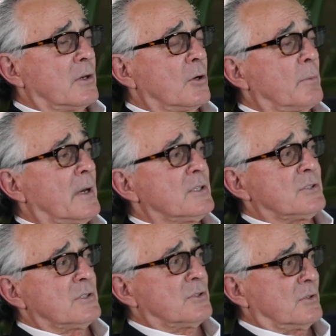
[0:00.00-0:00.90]
Nobody
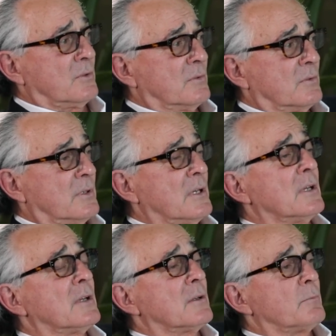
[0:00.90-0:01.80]
sees you.
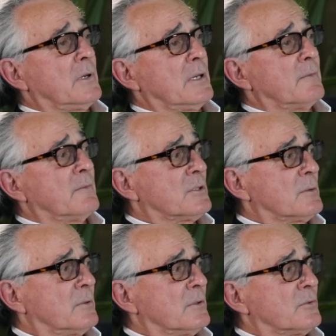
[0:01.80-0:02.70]
Being
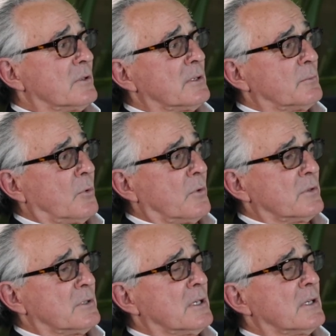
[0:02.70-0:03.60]
invisible is really
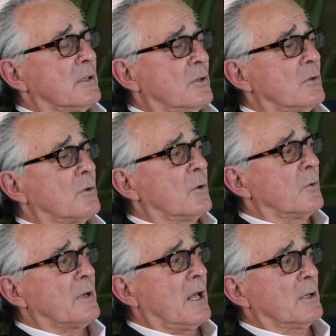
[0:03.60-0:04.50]
important. You're
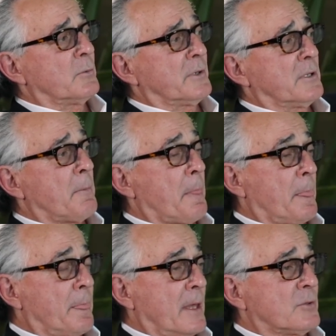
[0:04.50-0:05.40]
old Hollywood.
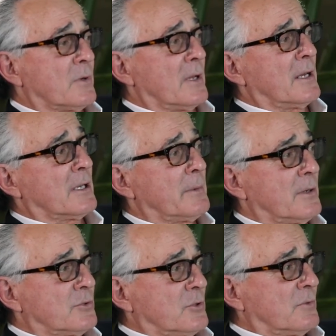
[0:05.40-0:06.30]
That's what I like
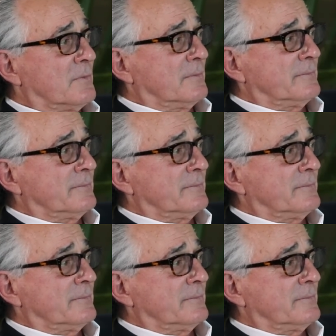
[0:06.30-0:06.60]
about you.